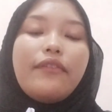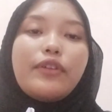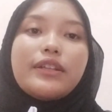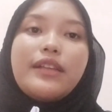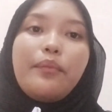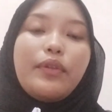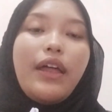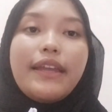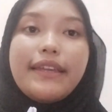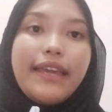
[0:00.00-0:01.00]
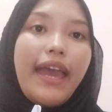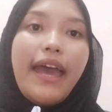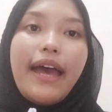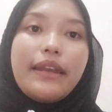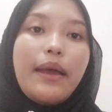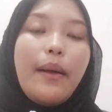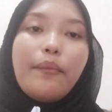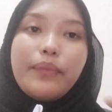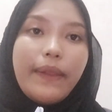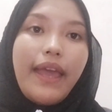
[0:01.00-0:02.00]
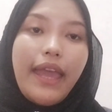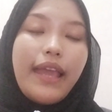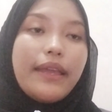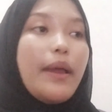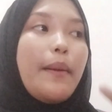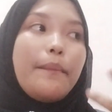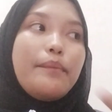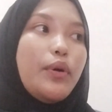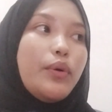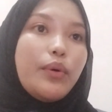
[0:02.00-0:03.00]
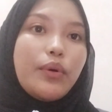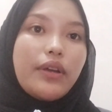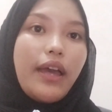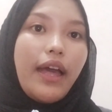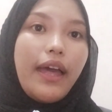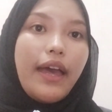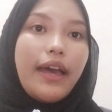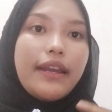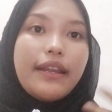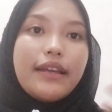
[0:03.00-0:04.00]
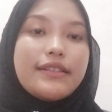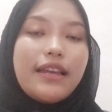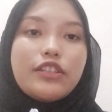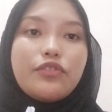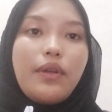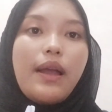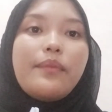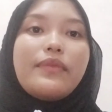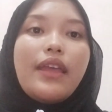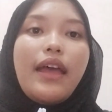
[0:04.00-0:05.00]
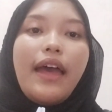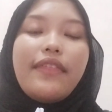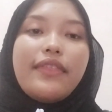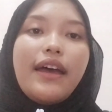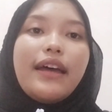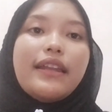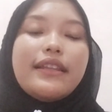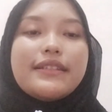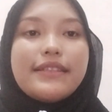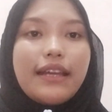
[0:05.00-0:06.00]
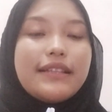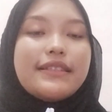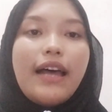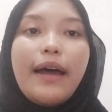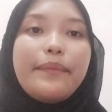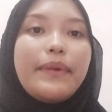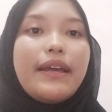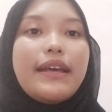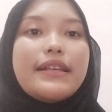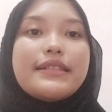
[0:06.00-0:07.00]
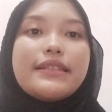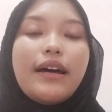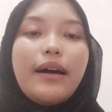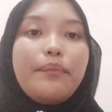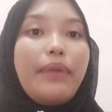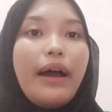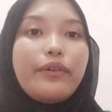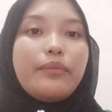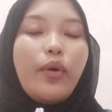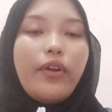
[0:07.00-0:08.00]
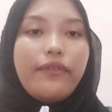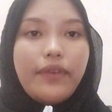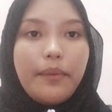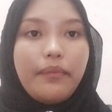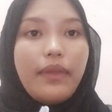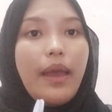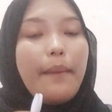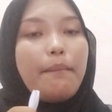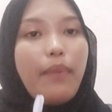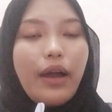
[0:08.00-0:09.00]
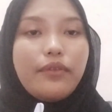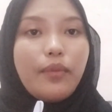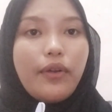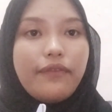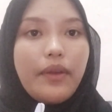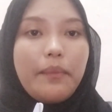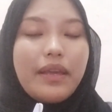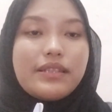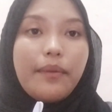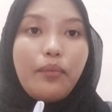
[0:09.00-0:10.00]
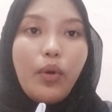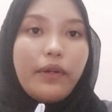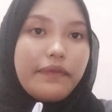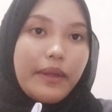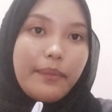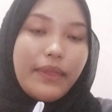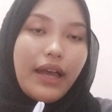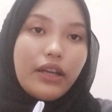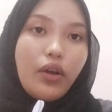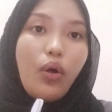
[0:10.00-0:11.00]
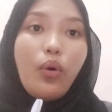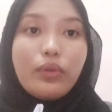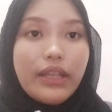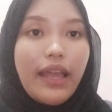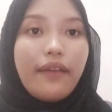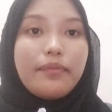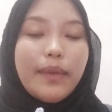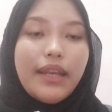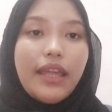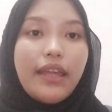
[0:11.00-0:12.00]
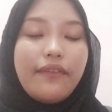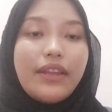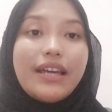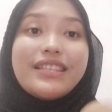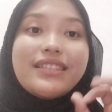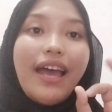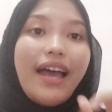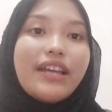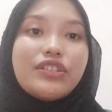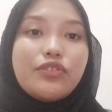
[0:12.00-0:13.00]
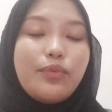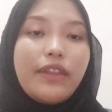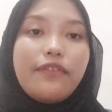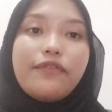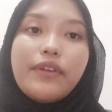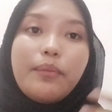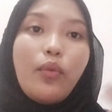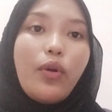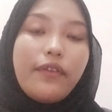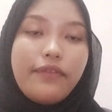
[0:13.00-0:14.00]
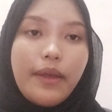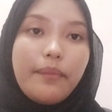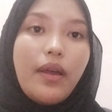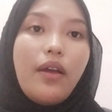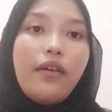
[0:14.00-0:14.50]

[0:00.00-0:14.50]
For example, like cat, play, book, and etc. And then the second type is bound morpheme. Bound morpheme is a morpheme that only have meaning if it attached with free morpheme.